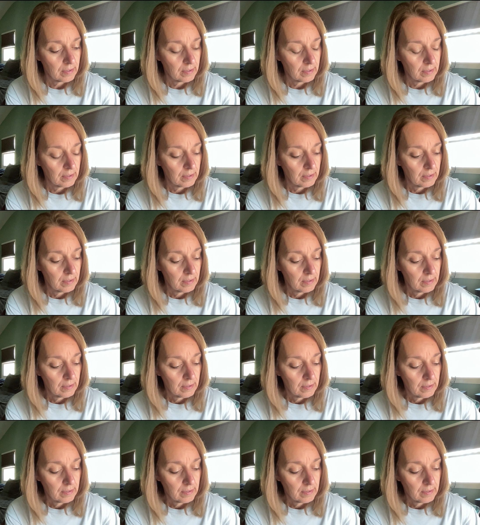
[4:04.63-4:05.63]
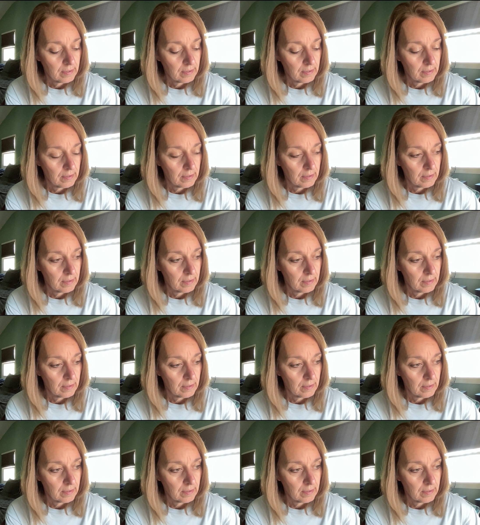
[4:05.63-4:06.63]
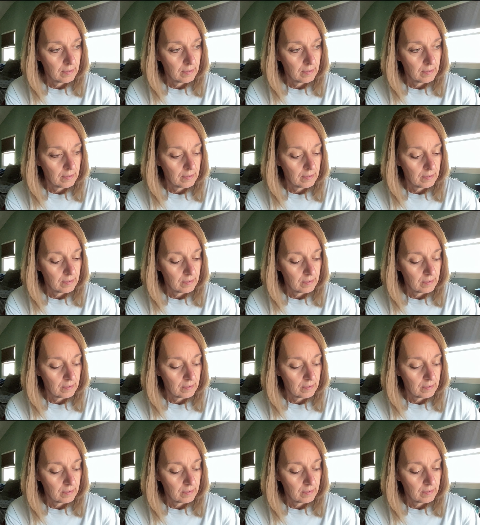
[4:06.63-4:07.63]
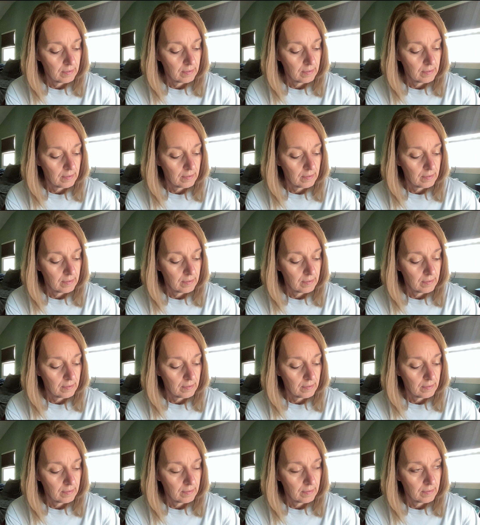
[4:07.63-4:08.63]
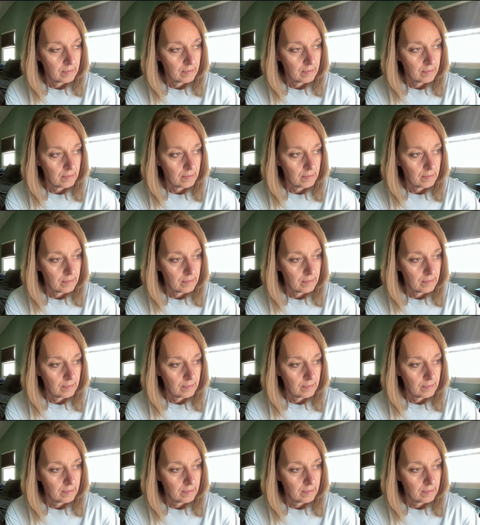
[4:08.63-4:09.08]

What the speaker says: Nobody speaks.